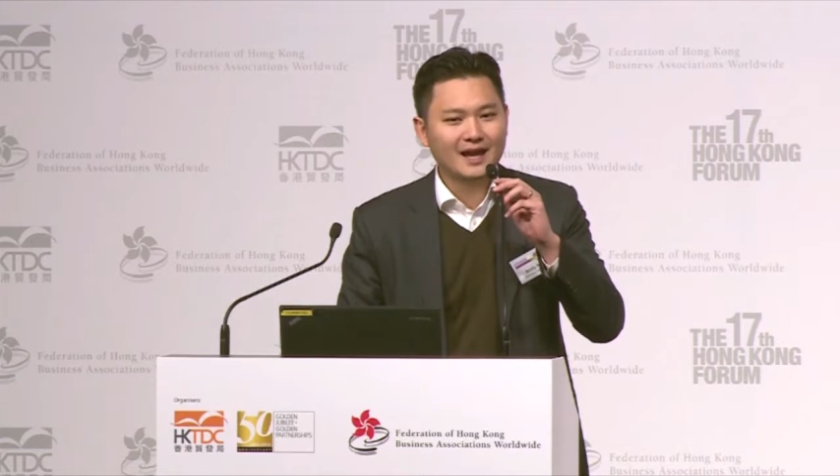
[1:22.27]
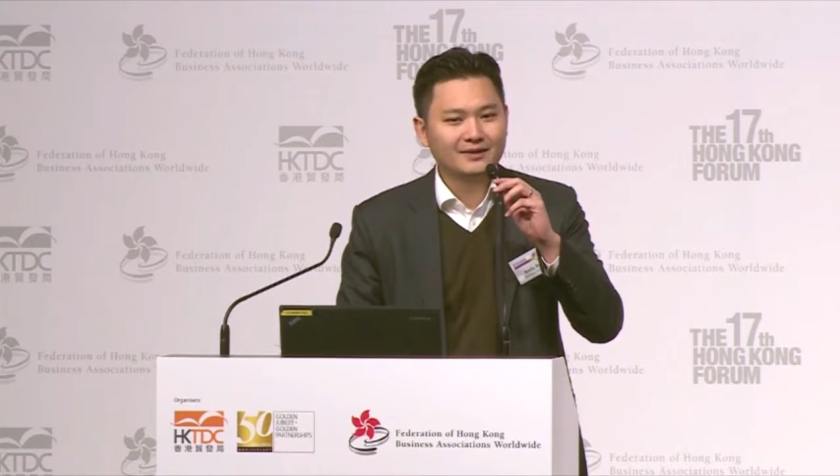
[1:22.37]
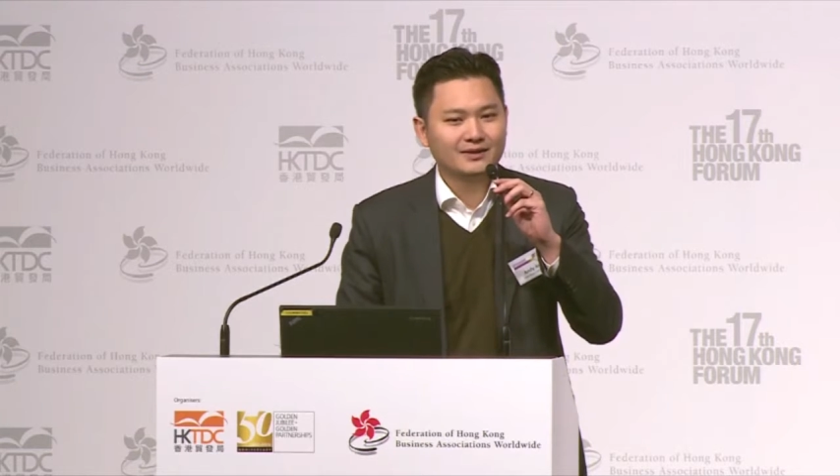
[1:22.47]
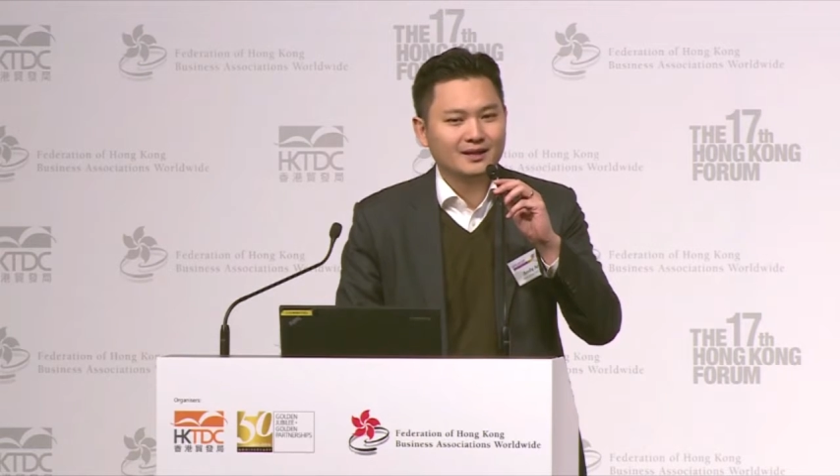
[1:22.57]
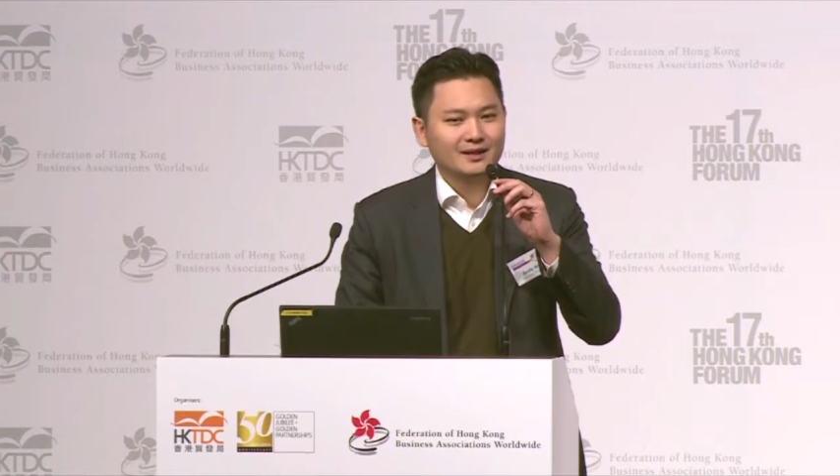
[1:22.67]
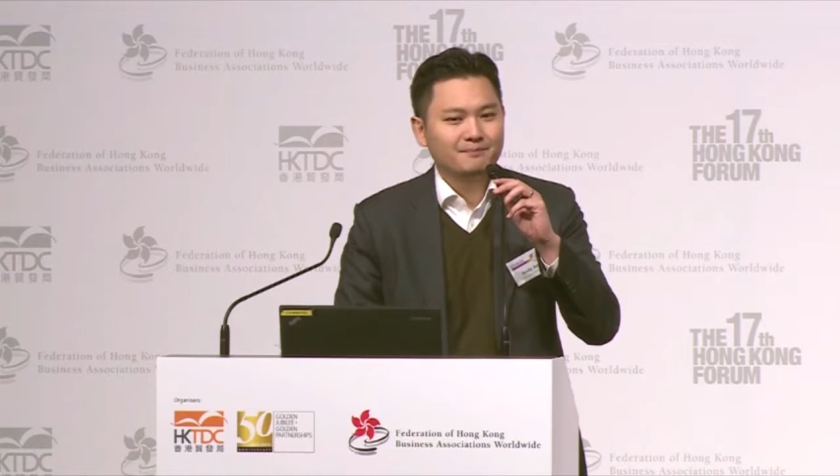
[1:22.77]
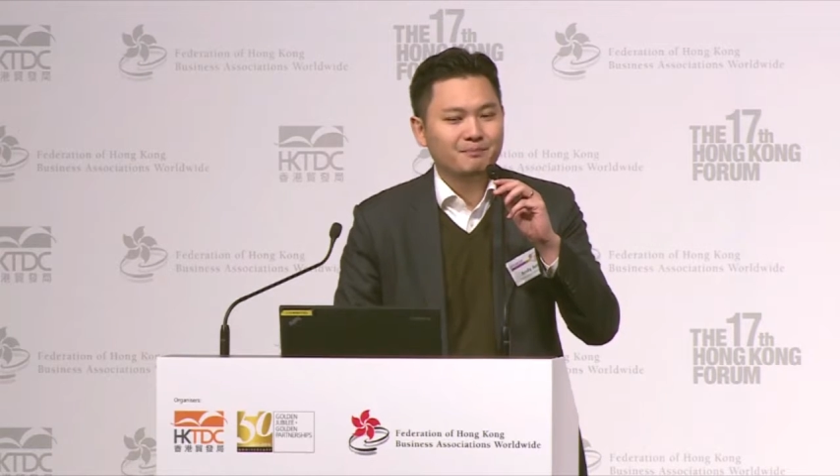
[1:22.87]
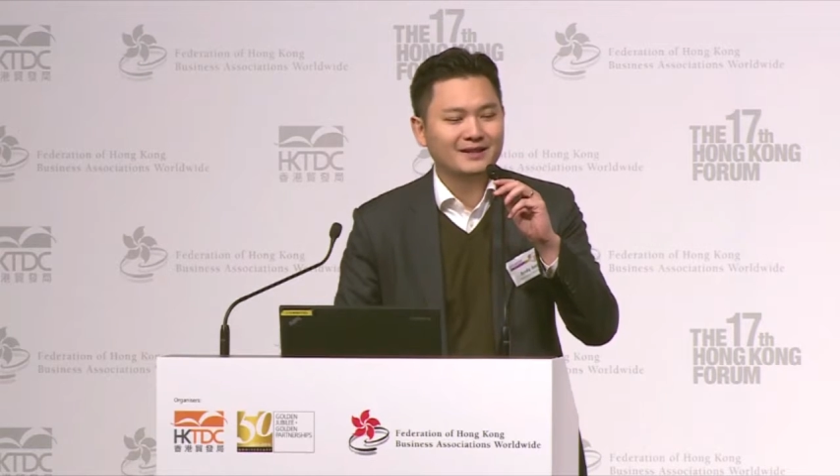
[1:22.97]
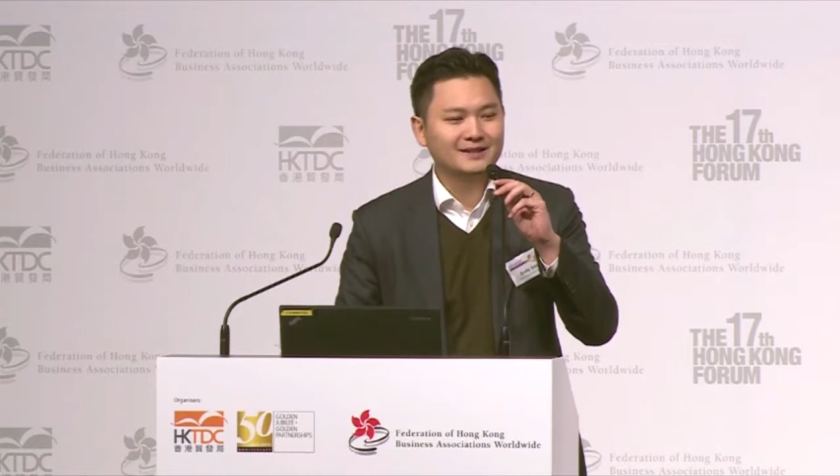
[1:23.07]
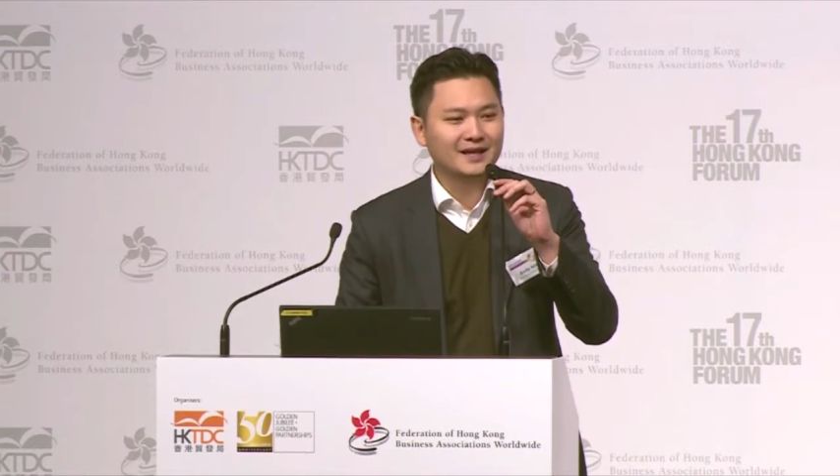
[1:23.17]
at the
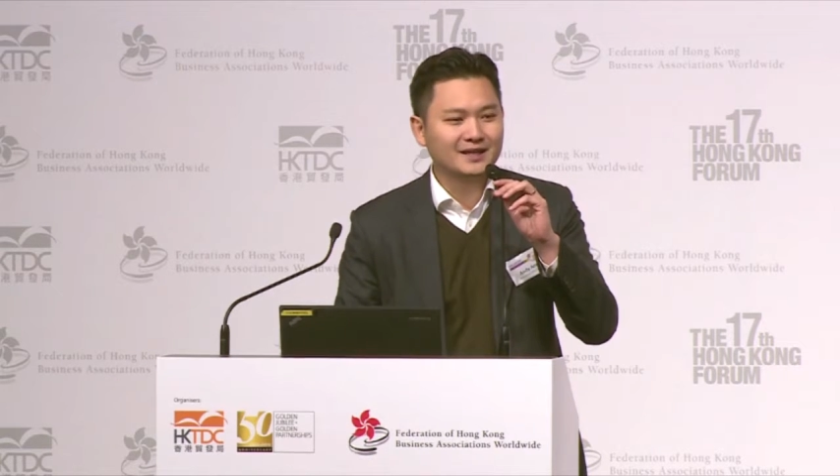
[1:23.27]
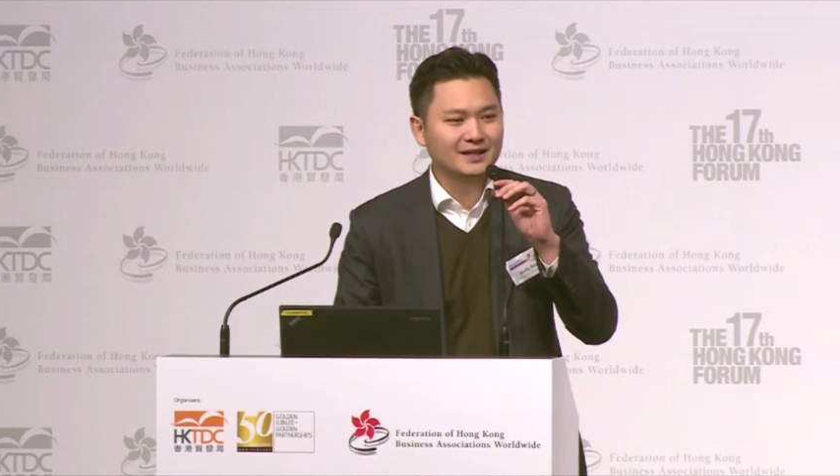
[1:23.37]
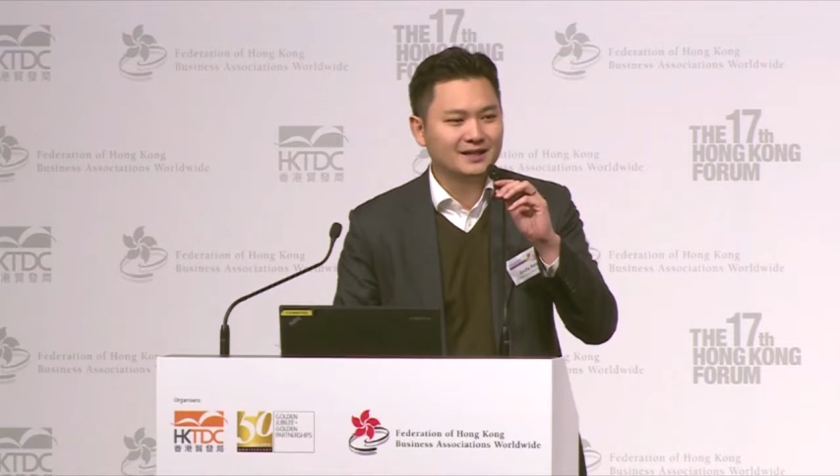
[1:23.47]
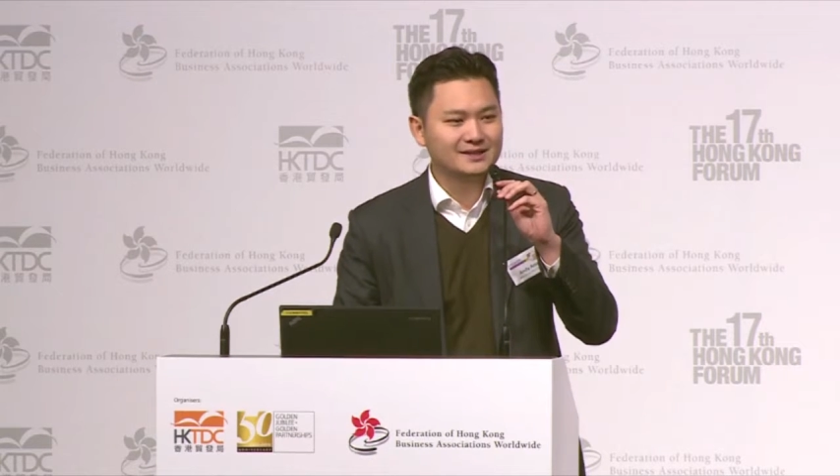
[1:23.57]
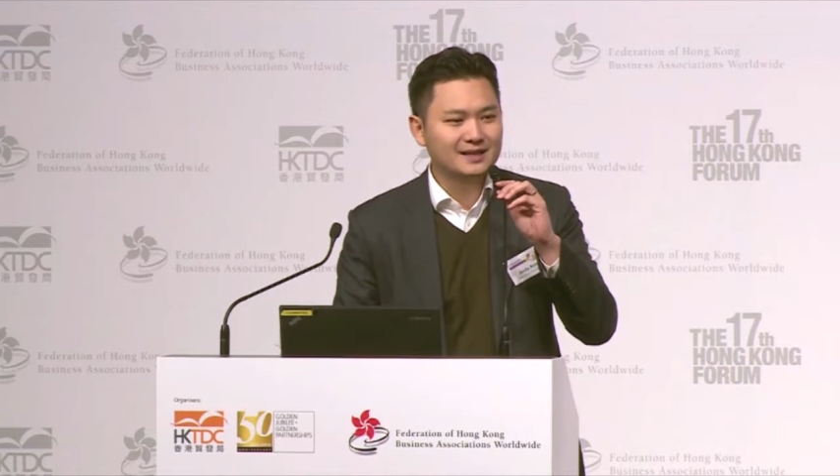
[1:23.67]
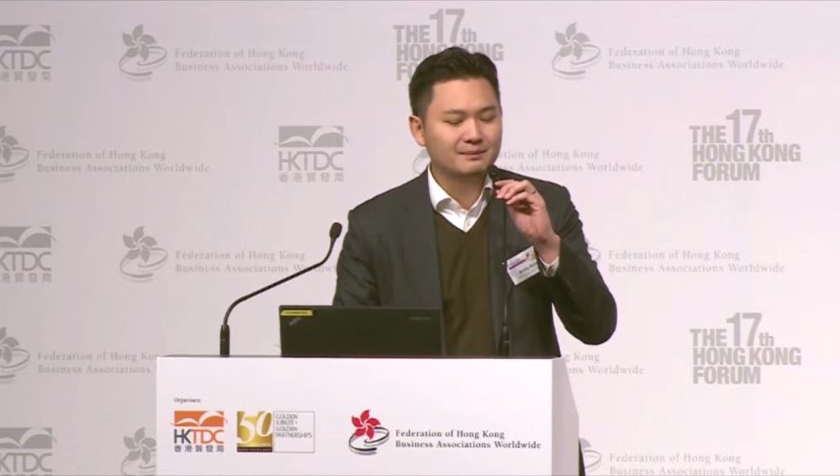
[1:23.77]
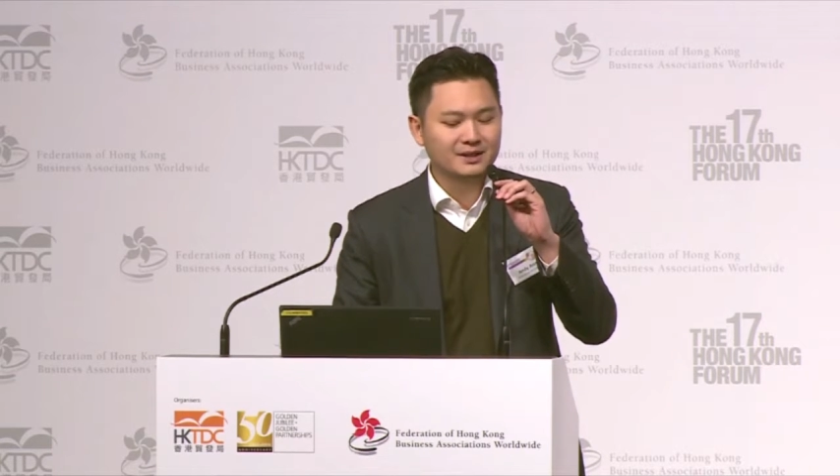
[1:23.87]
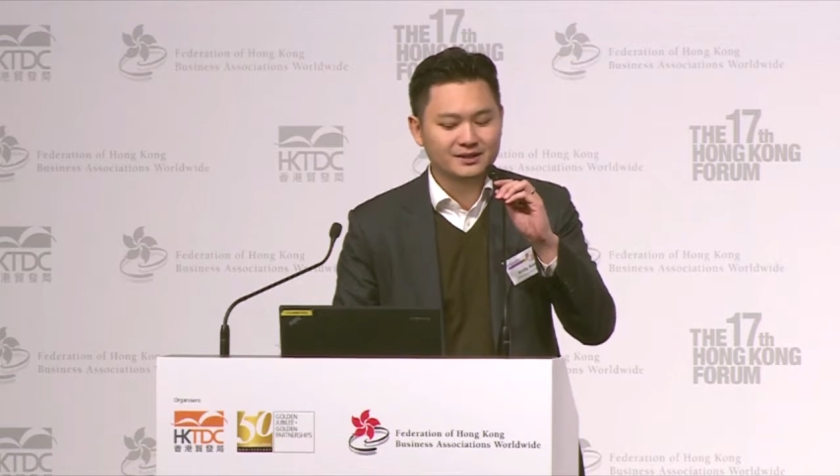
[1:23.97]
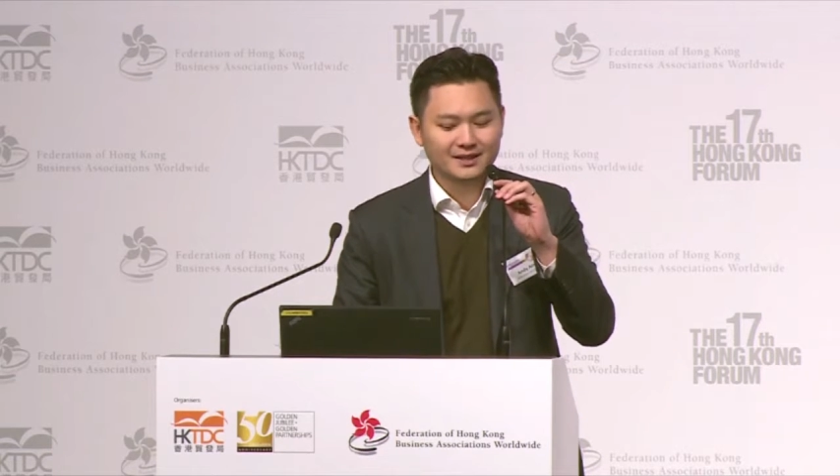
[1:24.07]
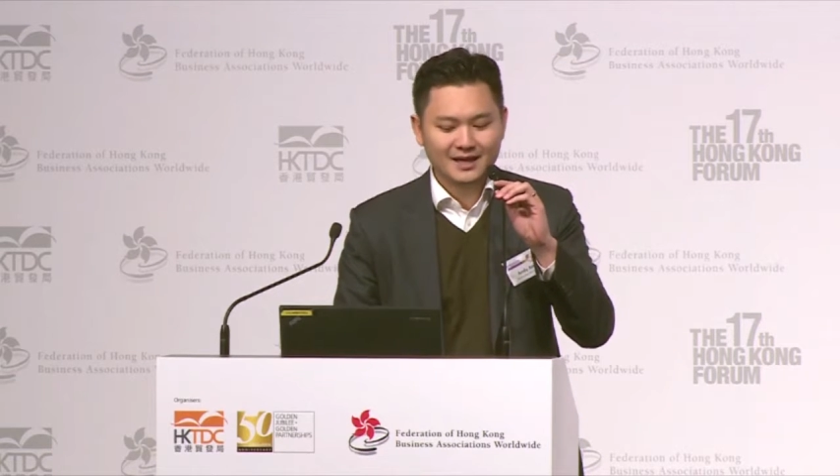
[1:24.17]
Big Data
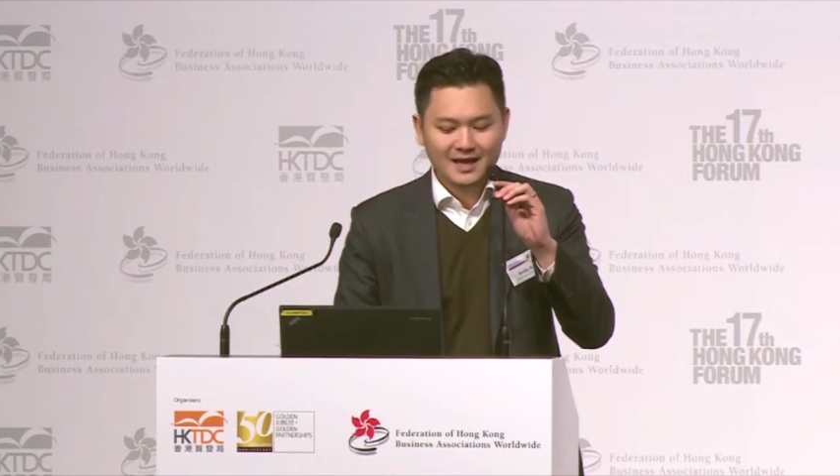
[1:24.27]
Summit.